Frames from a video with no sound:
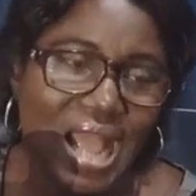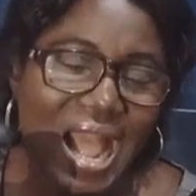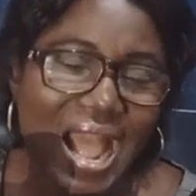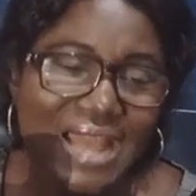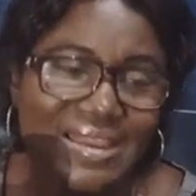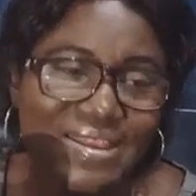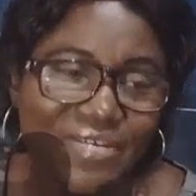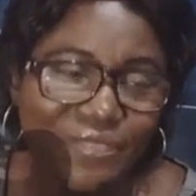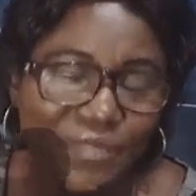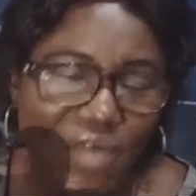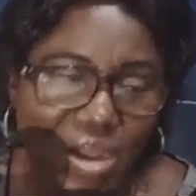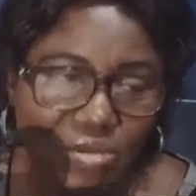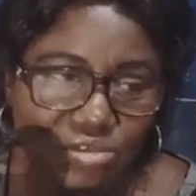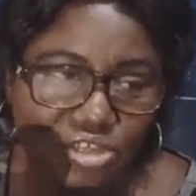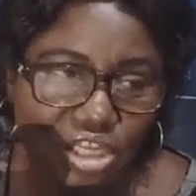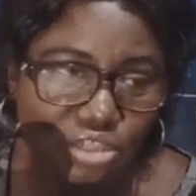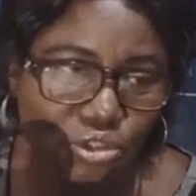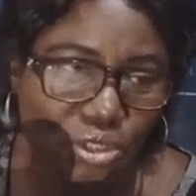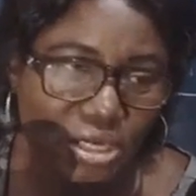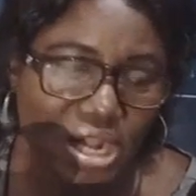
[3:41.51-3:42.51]
at the
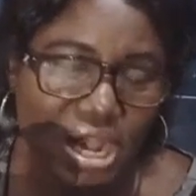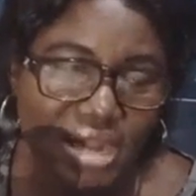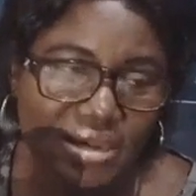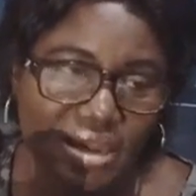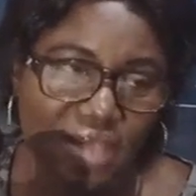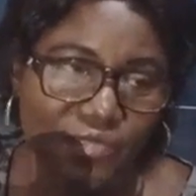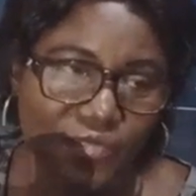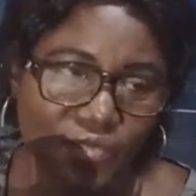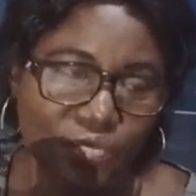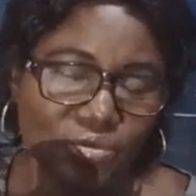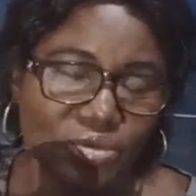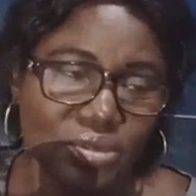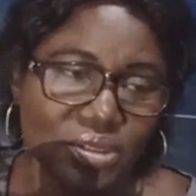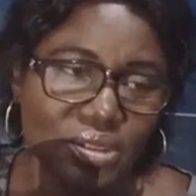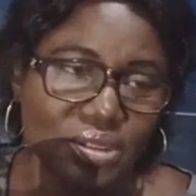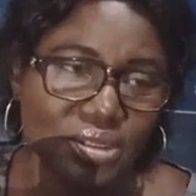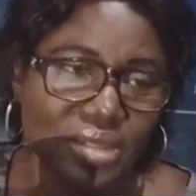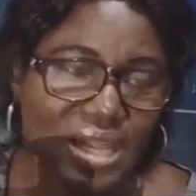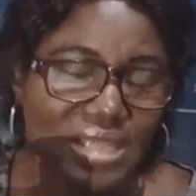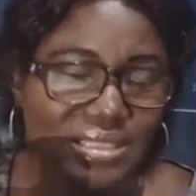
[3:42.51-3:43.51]
foundational level.
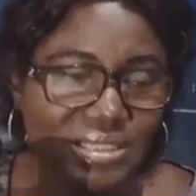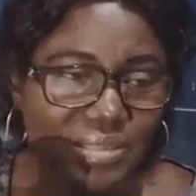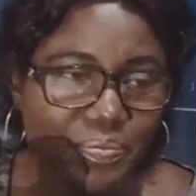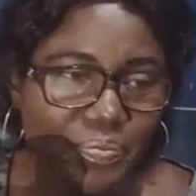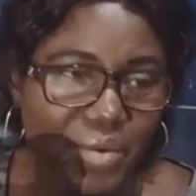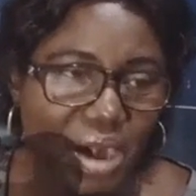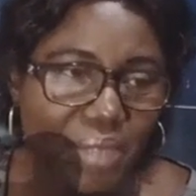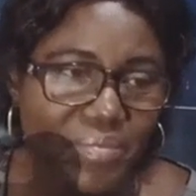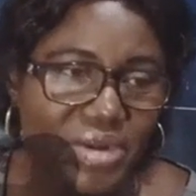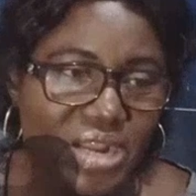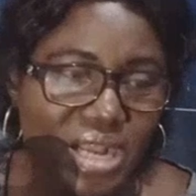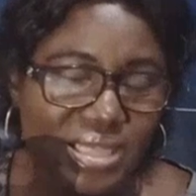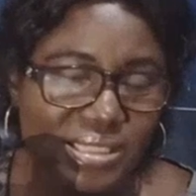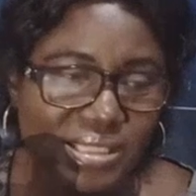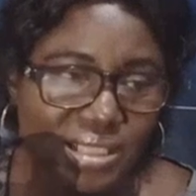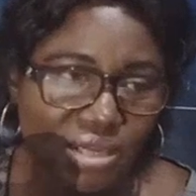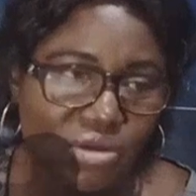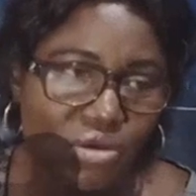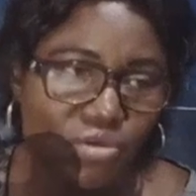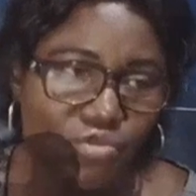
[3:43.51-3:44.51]
That is the primary and
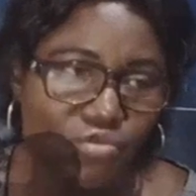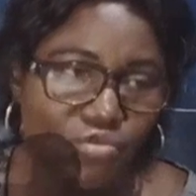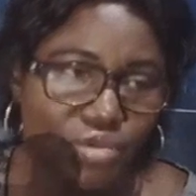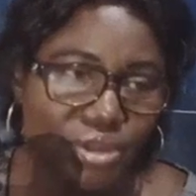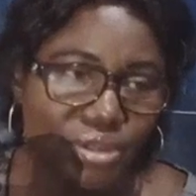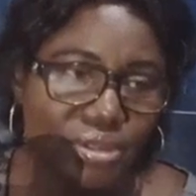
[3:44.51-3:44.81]
secondary.